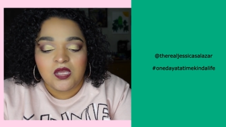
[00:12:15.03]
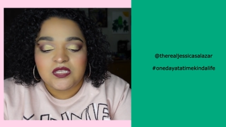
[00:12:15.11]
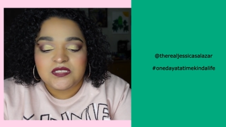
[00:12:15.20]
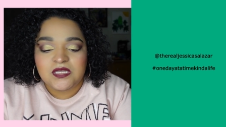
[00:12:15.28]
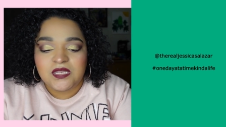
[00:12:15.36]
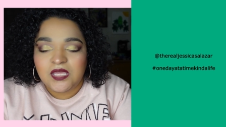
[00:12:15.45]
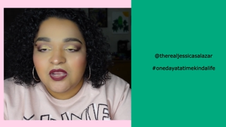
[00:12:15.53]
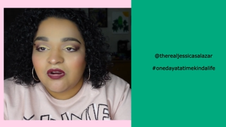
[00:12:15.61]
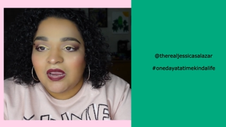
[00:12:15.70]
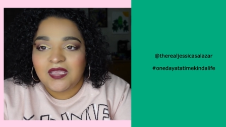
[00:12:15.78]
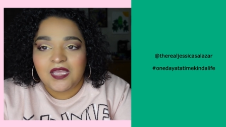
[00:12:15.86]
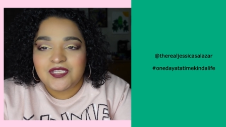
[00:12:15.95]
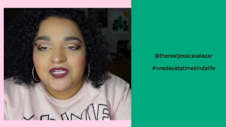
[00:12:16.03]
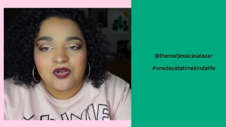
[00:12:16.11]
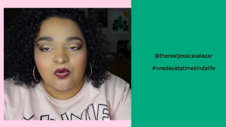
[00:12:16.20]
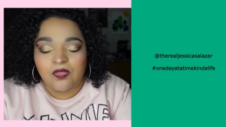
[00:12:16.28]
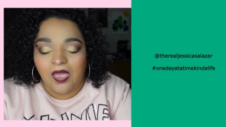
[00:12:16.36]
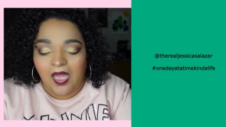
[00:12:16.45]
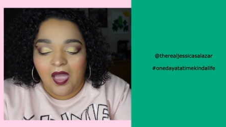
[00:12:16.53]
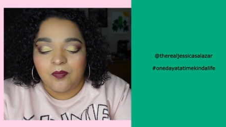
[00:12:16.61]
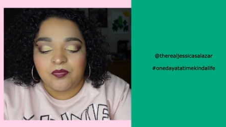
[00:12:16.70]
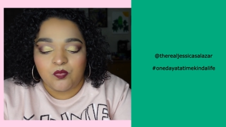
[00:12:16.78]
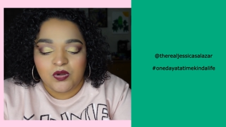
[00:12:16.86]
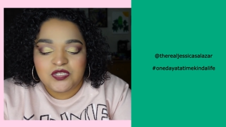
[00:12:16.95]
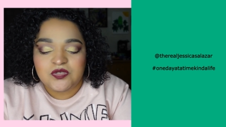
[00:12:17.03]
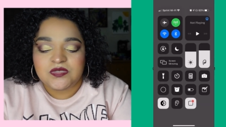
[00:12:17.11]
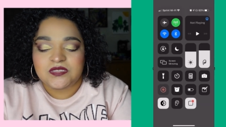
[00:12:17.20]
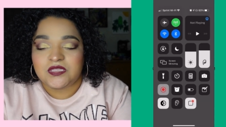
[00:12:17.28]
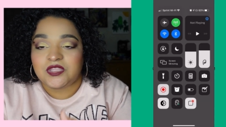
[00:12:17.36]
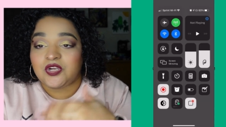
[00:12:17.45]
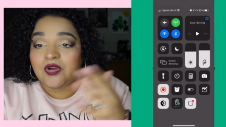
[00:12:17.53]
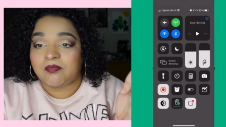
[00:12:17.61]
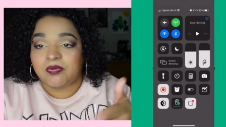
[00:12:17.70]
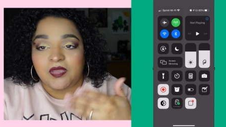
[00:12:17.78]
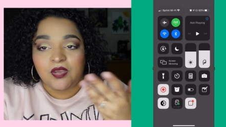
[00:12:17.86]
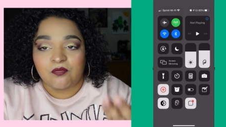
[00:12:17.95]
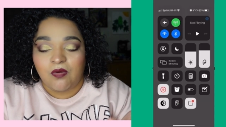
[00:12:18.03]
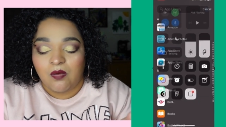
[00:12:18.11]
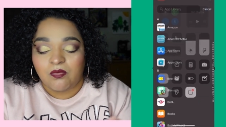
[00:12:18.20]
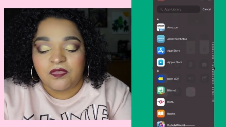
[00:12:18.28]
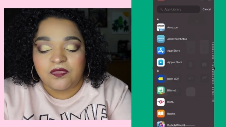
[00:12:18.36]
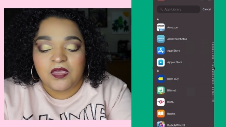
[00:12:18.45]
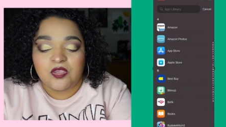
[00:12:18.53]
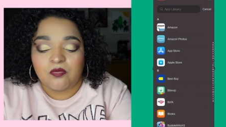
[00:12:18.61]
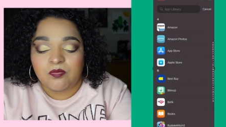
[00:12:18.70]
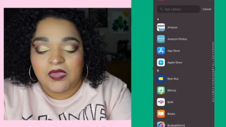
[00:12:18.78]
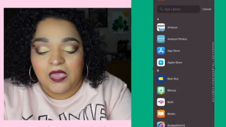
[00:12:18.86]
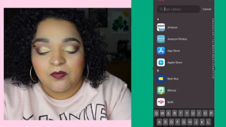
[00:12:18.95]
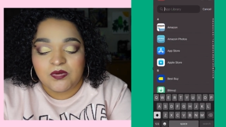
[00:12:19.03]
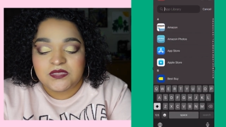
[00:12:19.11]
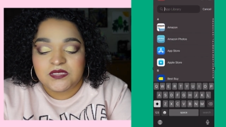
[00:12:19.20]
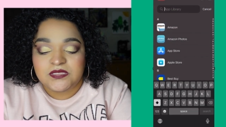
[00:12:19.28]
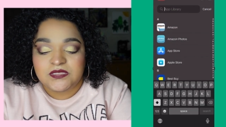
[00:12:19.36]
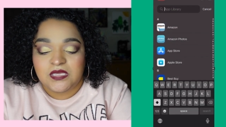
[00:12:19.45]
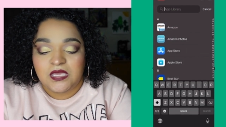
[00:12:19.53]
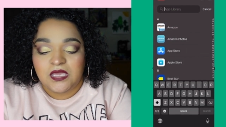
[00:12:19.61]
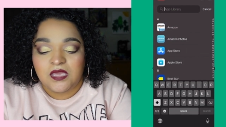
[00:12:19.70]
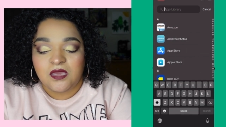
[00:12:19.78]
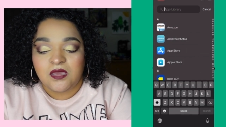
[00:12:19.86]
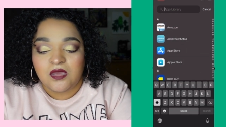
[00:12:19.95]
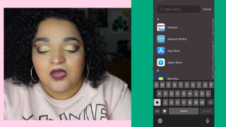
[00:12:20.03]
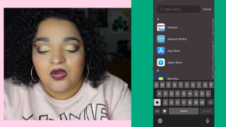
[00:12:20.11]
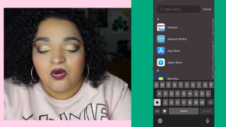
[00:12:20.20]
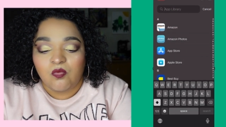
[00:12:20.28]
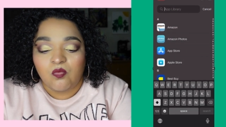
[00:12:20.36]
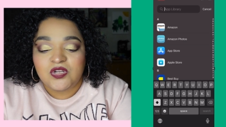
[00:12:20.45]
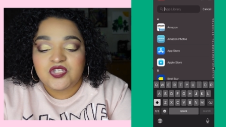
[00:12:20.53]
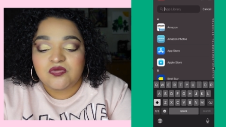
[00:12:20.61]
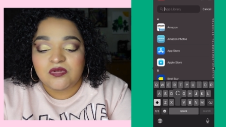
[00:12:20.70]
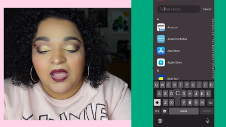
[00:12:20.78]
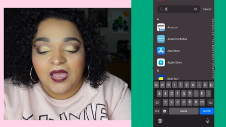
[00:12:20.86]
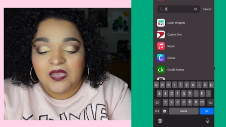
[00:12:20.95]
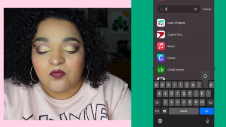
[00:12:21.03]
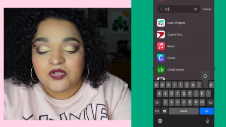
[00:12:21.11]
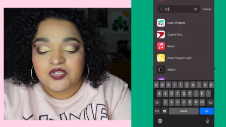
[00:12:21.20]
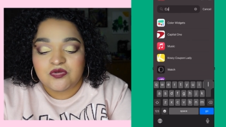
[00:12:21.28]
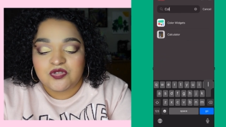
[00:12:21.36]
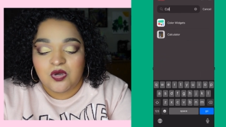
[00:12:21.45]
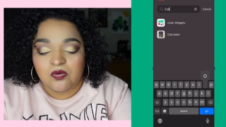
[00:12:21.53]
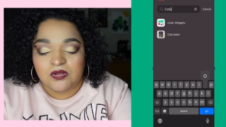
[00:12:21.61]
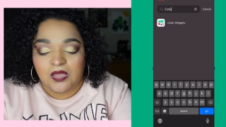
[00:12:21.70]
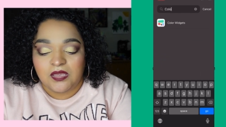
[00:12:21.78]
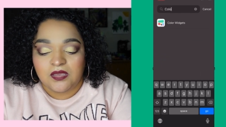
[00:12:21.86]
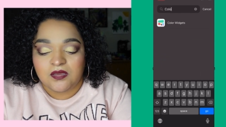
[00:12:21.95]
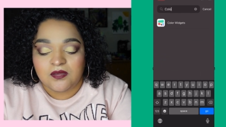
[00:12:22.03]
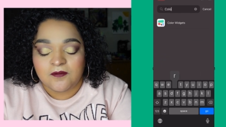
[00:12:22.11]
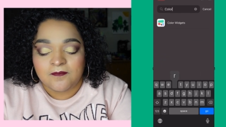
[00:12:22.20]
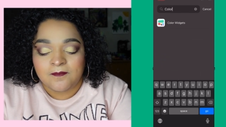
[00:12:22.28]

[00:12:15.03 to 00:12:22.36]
Sit here and get to know the app. Once you sit there and play around with it, you'll be able to see what you like, what you don't like.